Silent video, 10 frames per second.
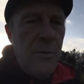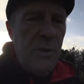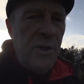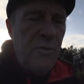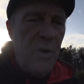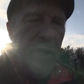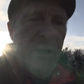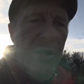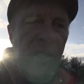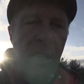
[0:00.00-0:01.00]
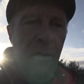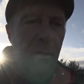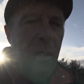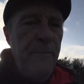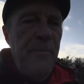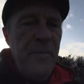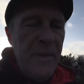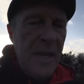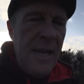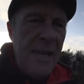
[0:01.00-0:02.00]
which is really good. So
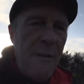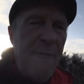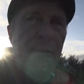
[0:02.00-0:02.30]
in that